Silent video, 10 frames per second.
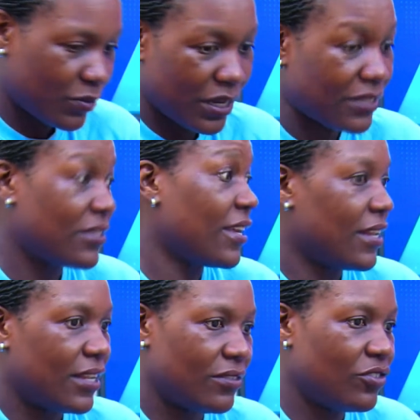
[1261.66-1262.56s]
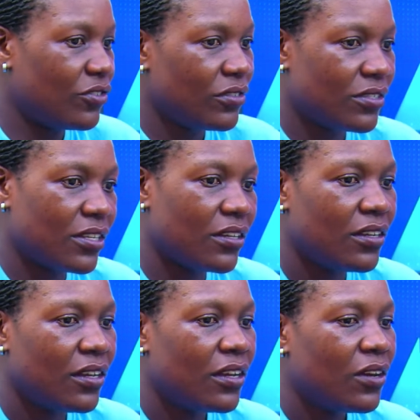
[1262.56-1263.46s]
a scale and, say,
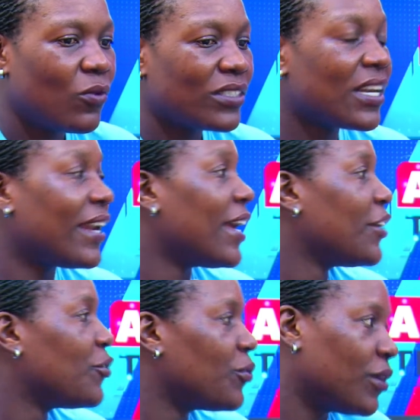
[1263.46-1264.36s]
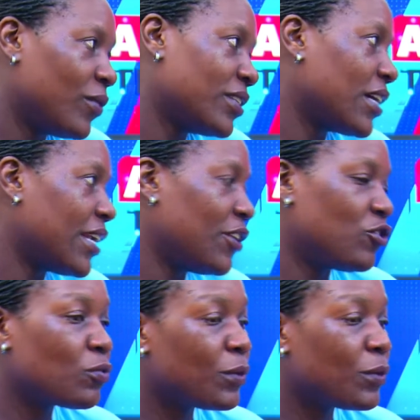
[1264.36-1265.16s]
what can I do and what can I not,